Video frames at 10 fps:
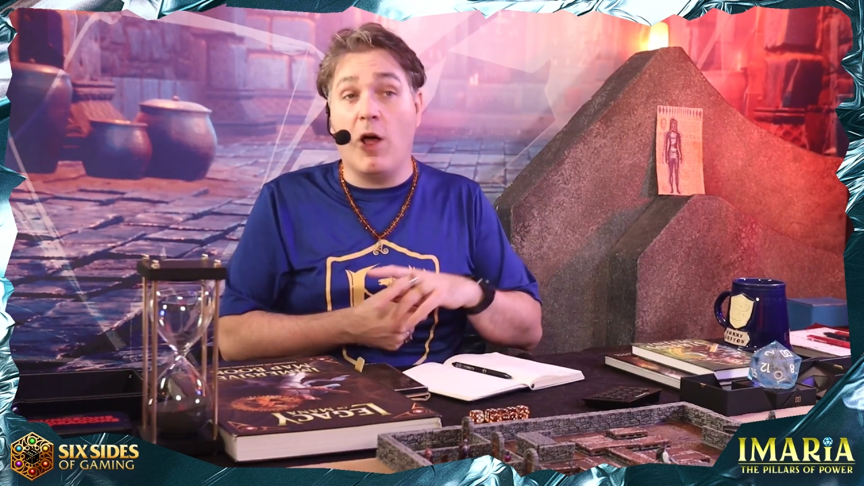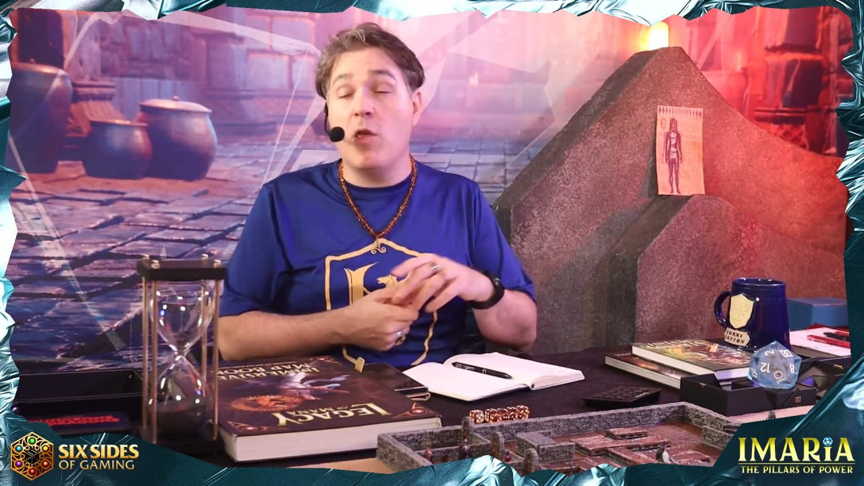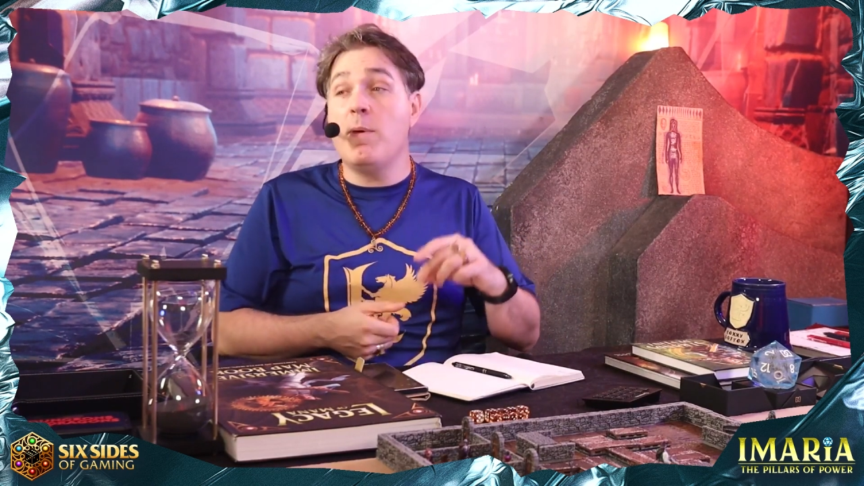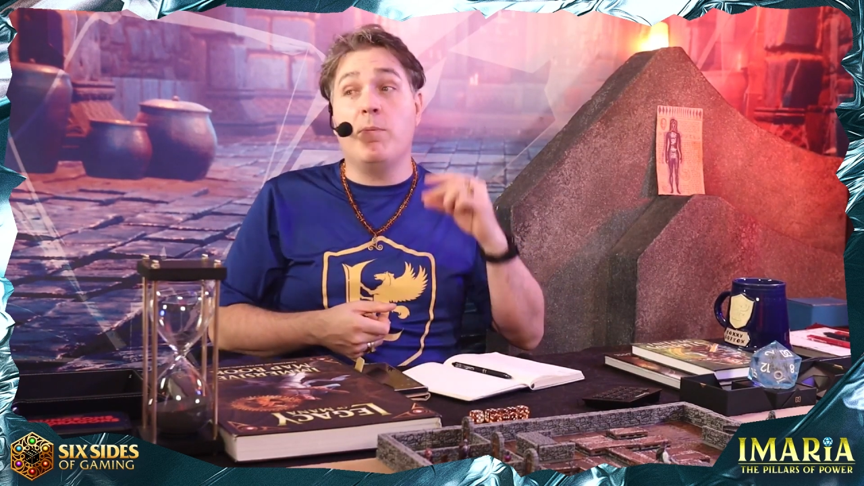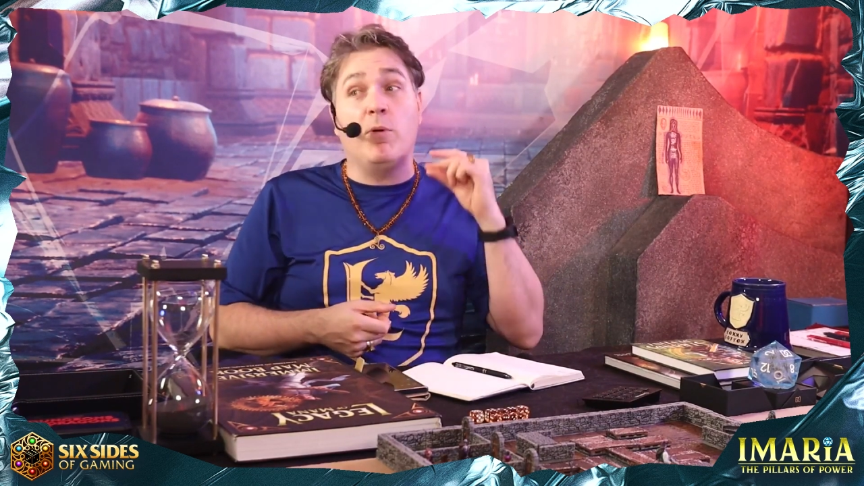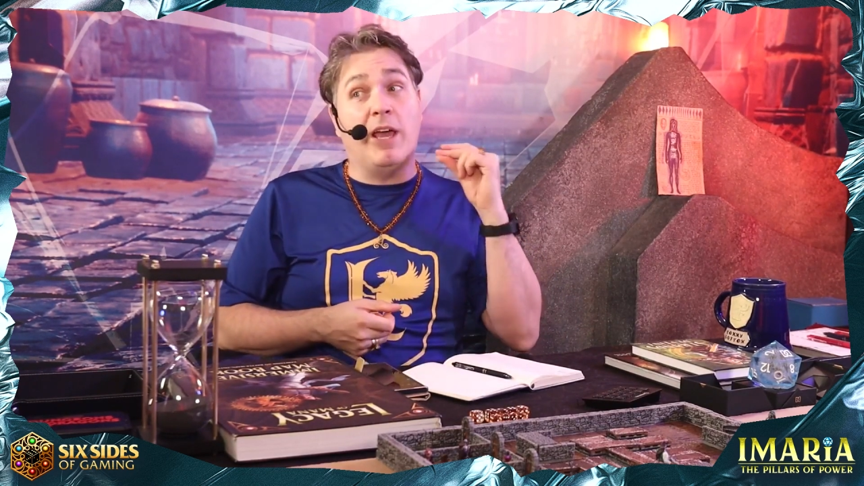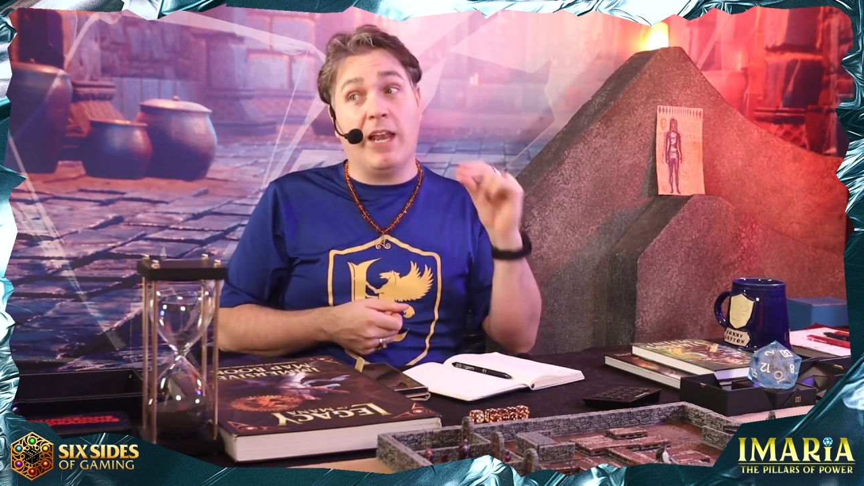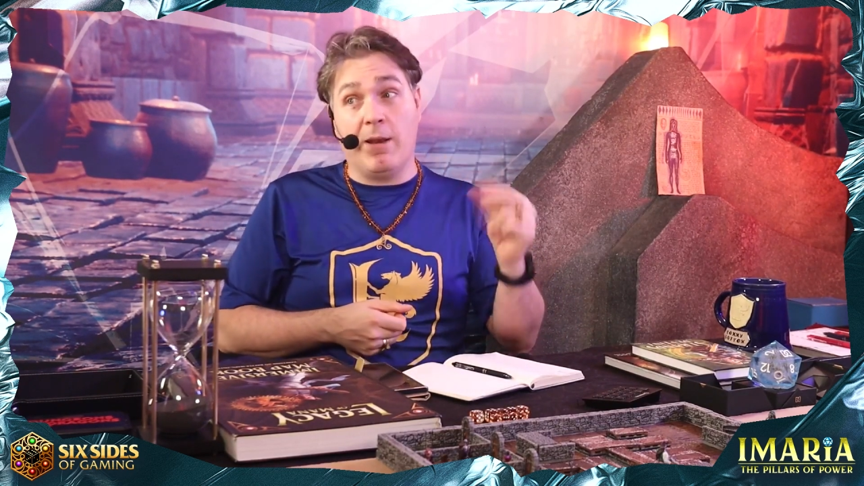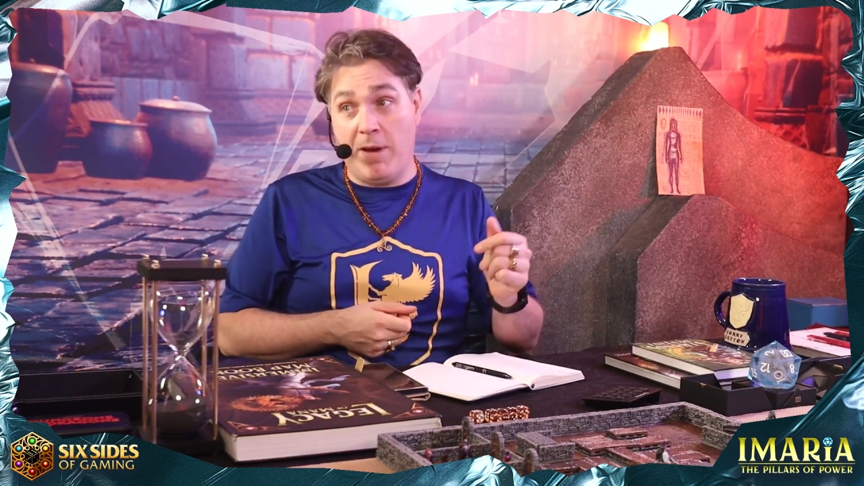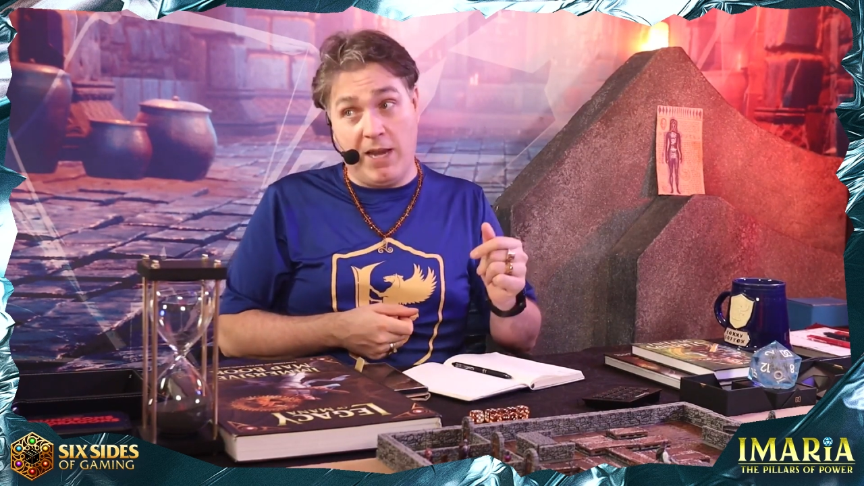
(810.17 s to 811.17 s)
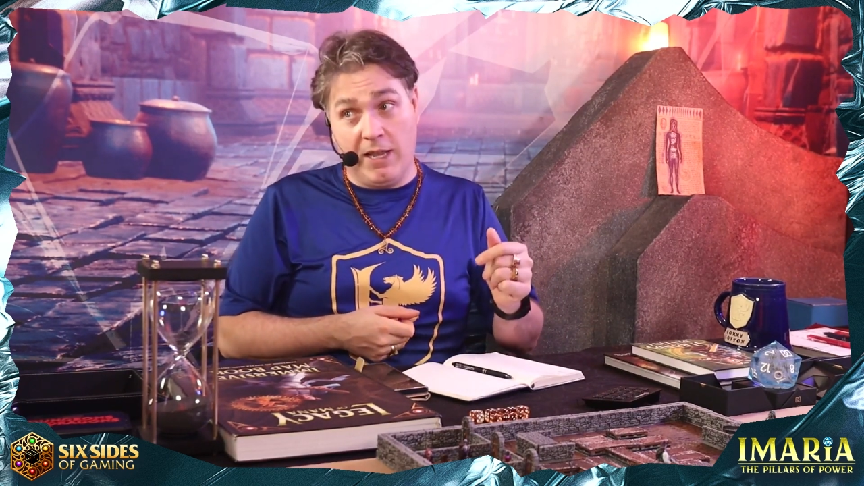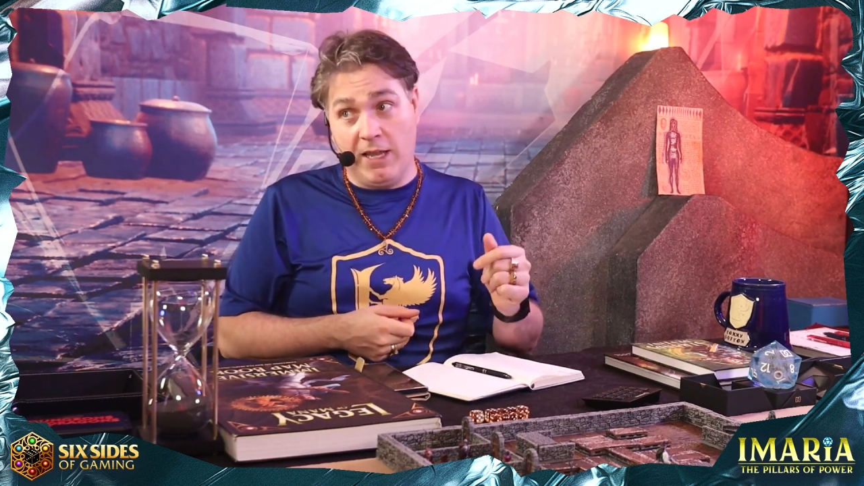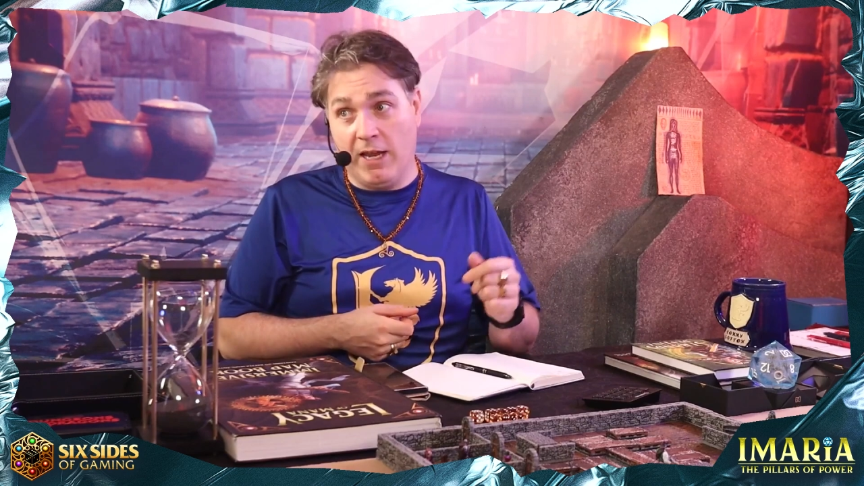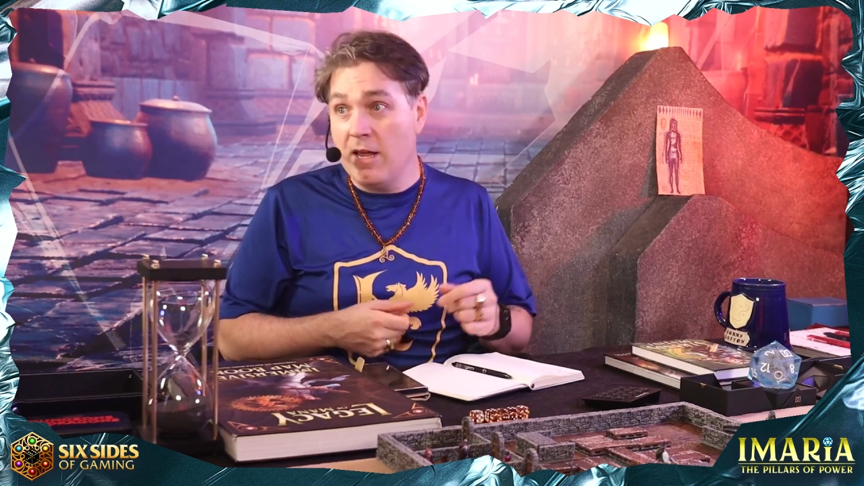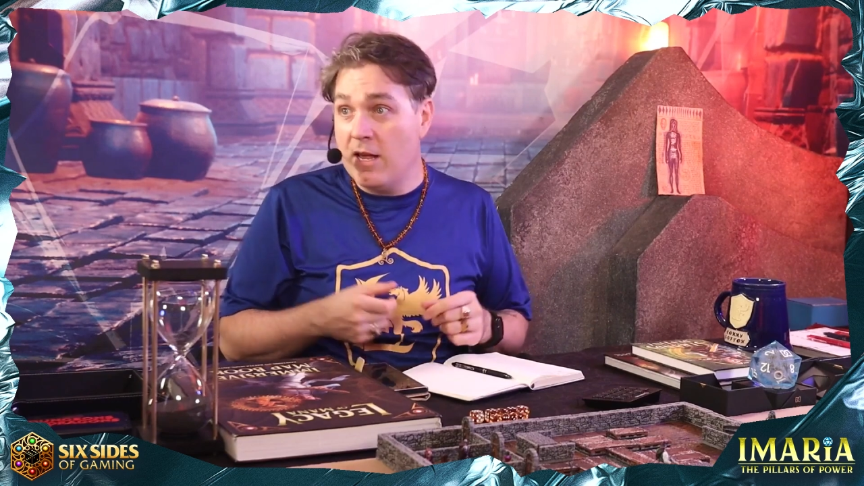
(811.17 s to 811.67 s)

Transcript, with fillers: Other people get it immediately.